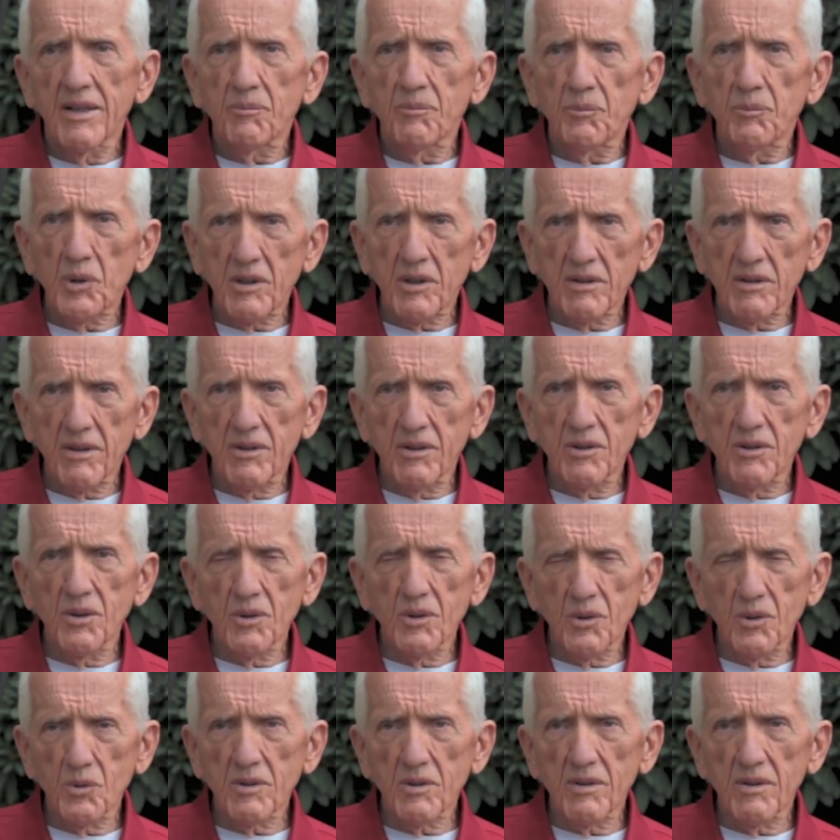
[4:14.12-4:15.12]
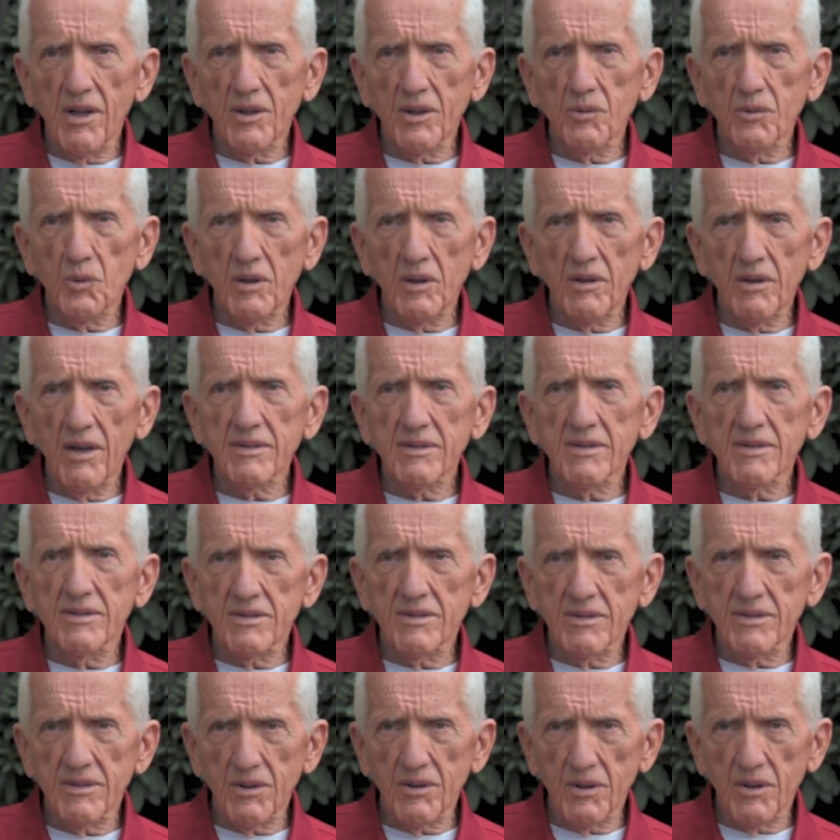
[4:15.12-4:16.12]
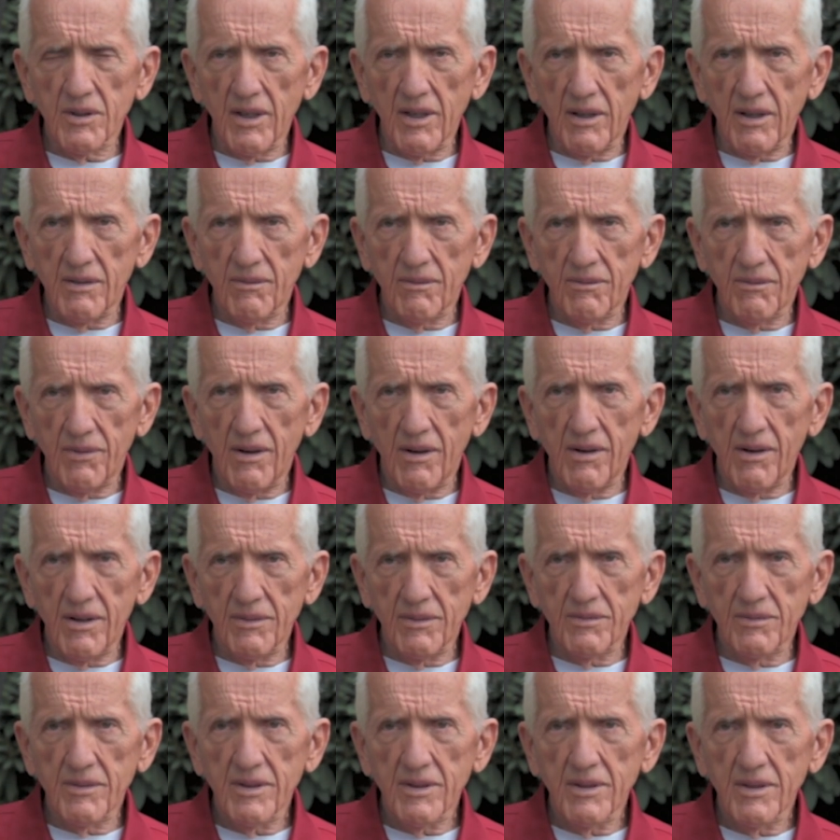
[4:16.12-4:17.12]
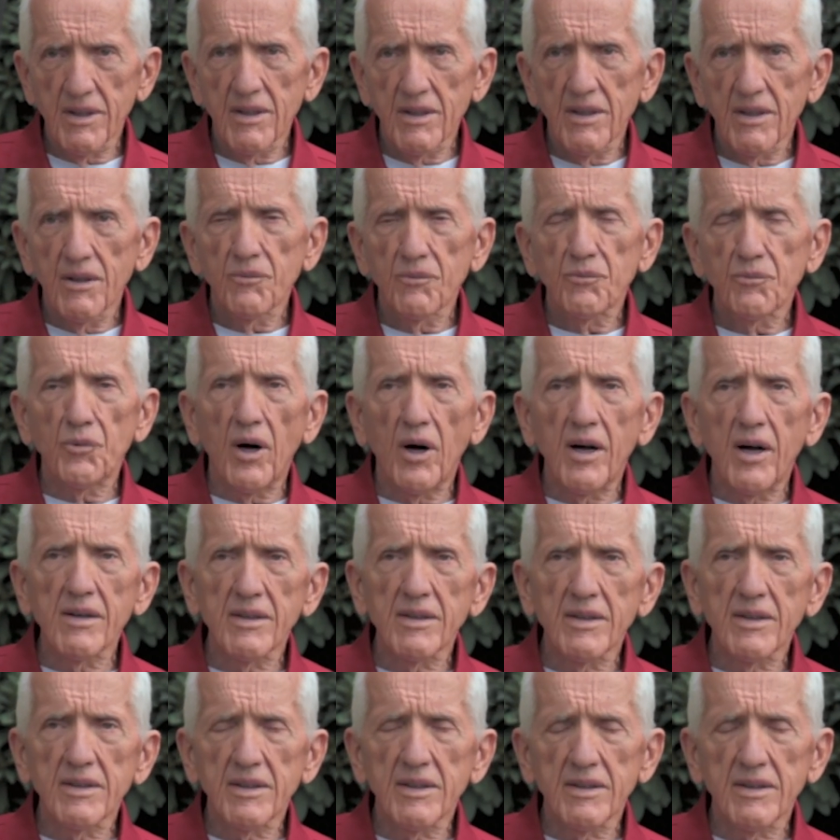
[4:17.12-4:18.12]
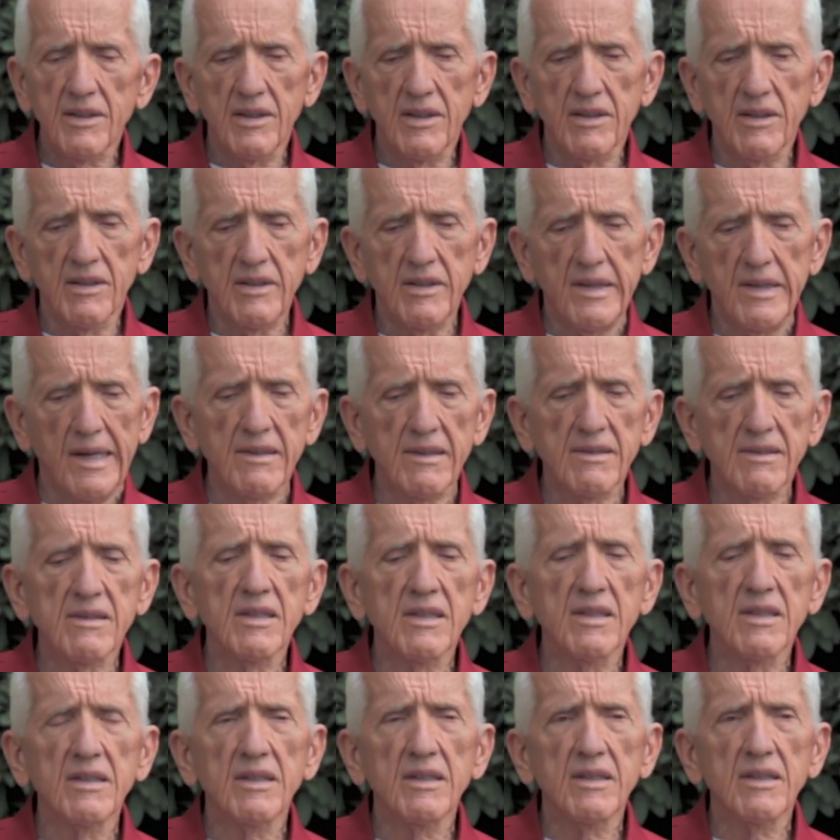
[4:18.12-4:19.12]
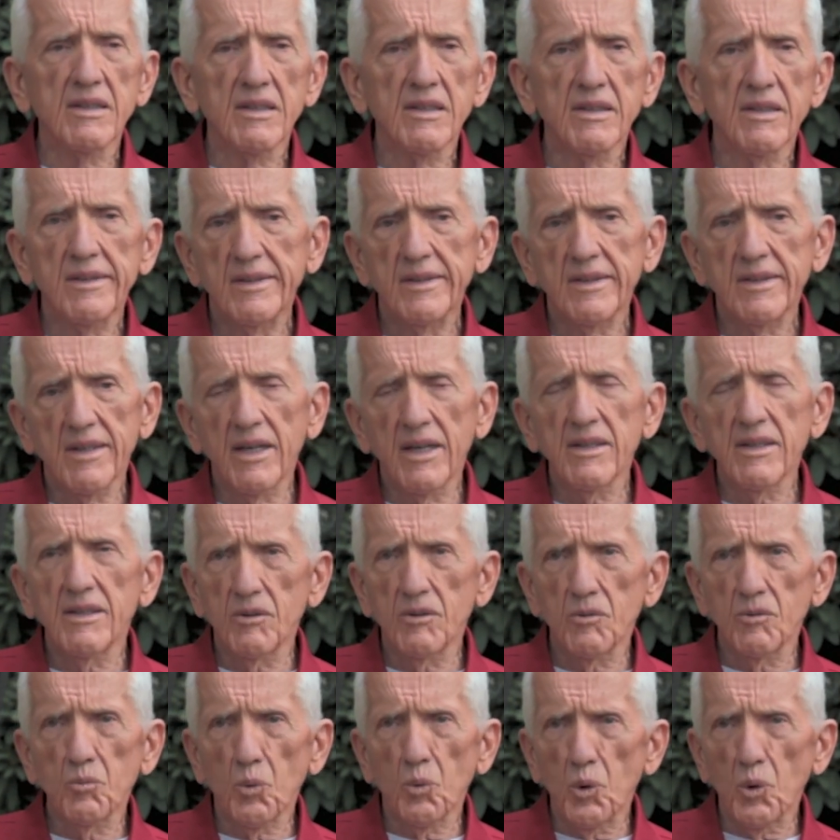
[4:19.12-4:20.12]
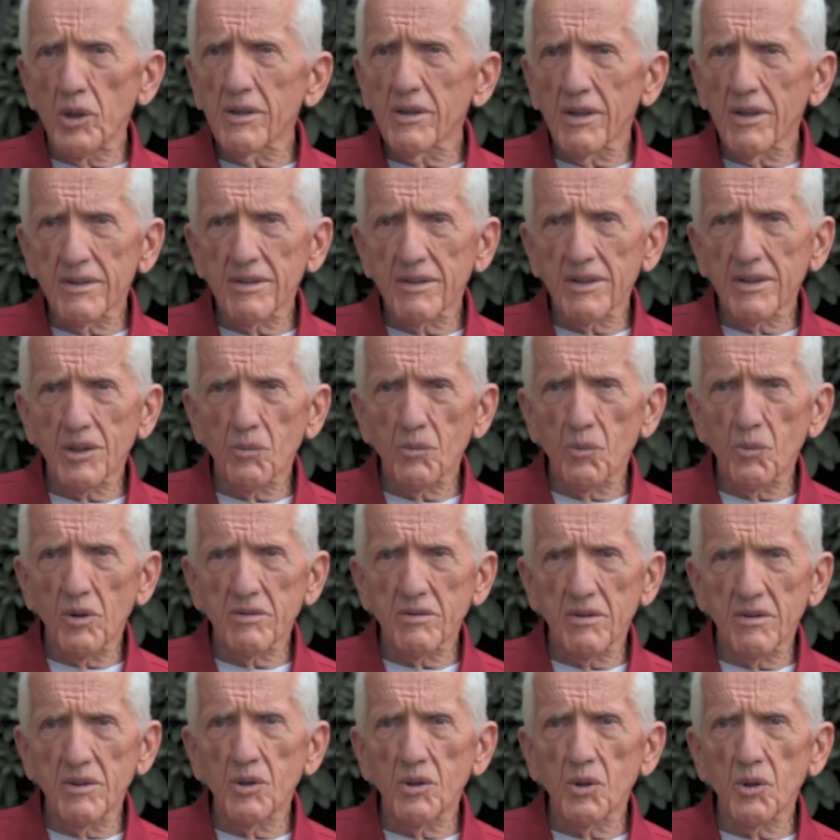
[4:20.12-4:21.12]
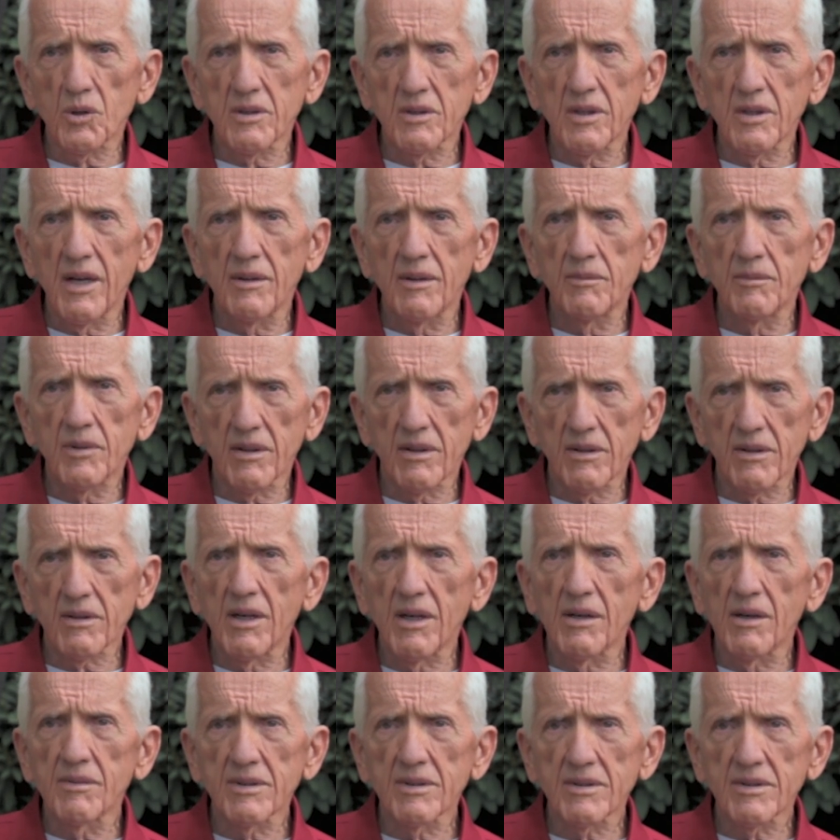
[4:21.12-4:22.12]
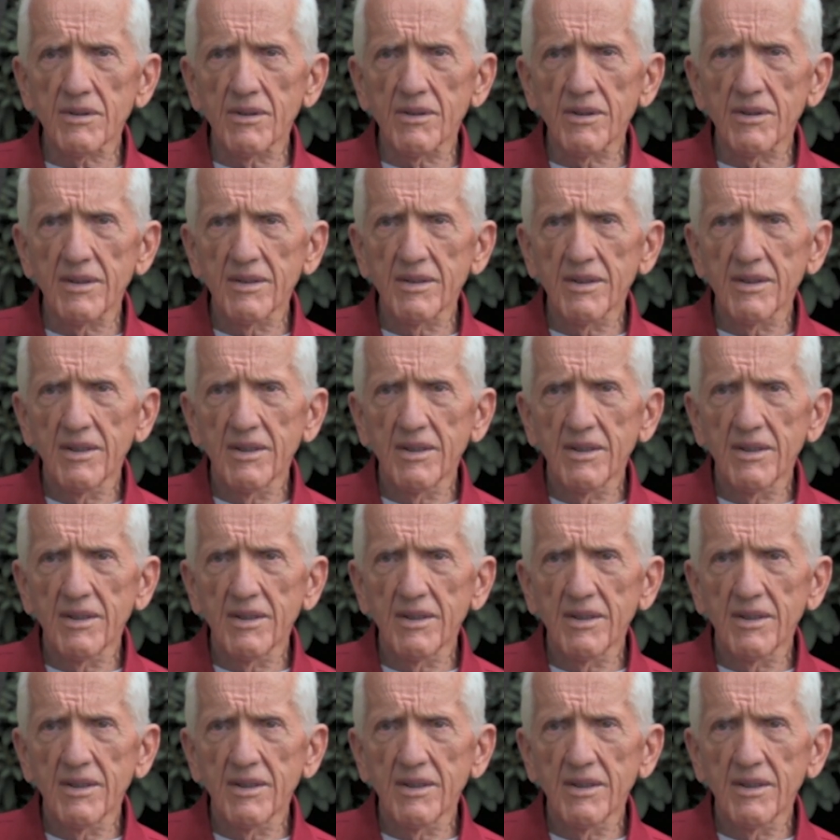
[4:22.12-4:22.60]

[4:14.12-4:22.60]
because I knew there was a lot of reluctance to get involved. Finally, in 1991, I think it was, the New York Times had a cover story